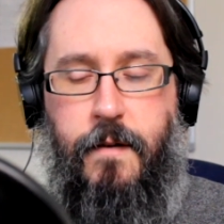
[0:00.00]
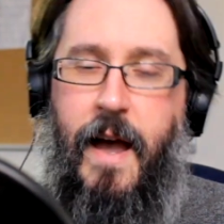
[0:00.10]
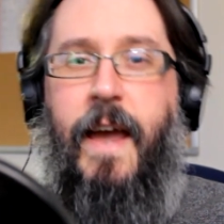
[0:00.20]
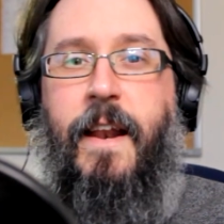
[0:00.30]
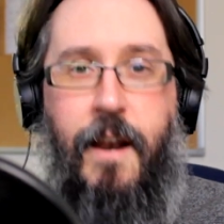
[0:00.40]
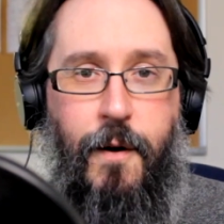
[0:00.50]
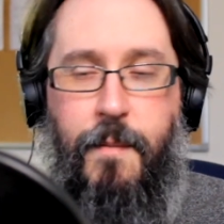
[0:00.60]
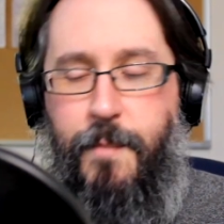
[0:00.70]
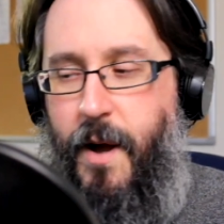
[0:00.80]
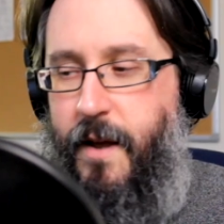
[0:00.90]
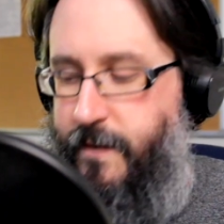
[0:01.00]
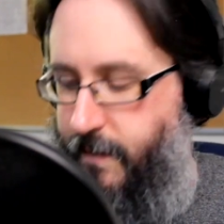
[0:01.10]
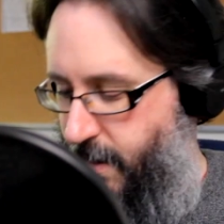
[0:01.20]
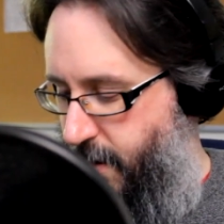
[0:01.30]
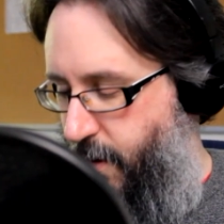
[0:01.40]
Again, I know I'm
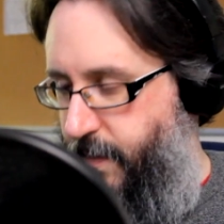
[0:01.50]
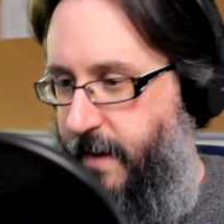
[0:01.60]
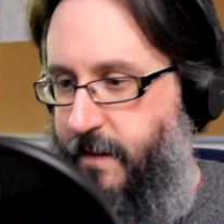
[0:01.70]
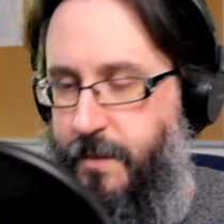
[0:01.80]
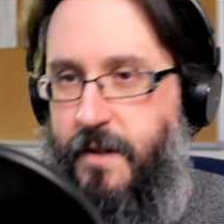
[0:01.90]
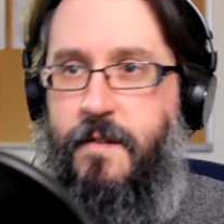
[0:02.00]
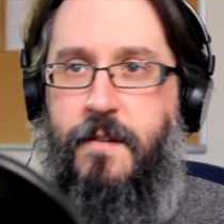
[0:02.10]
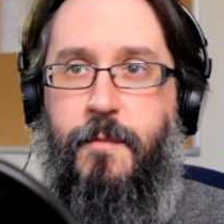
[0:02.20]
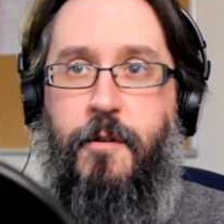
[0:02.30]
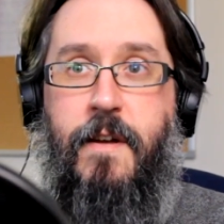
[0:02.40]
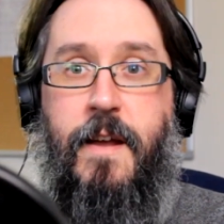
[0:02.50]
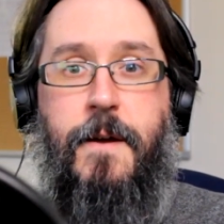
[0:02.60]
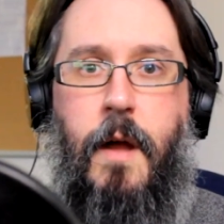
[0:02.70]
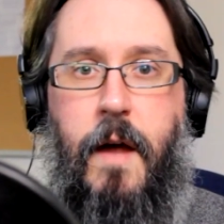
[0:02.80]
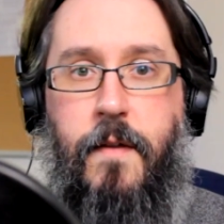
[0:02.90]
biased on that subject to some degree.
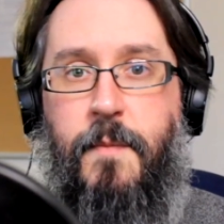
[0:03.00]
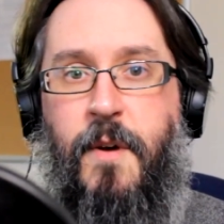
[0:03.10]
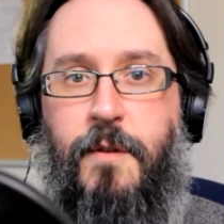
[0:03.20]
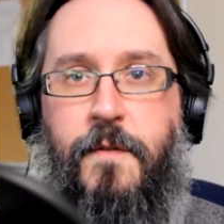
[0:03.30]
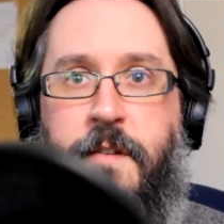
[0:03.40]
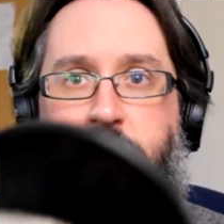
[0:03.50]
The other microphone, you can